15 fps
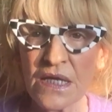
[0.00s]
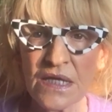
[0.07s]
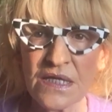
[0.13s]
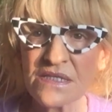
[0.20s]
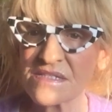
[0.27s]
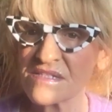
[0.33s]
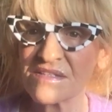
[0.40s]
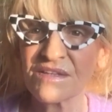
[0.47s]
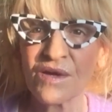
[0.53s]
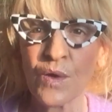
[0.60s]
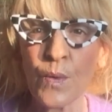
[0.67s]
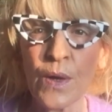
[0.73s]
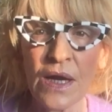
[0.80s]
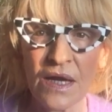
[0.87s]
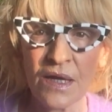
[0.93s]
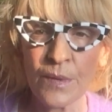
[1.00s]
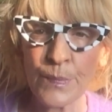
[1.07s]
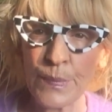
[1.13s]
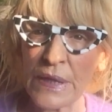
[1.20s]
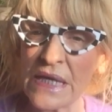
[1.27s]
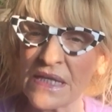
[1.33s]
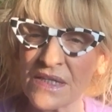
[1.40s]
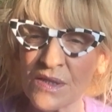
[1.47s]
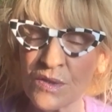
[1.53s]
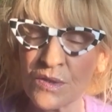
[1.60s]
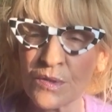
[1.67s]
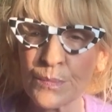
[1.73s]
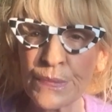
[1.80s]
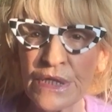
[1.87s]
is no help at all,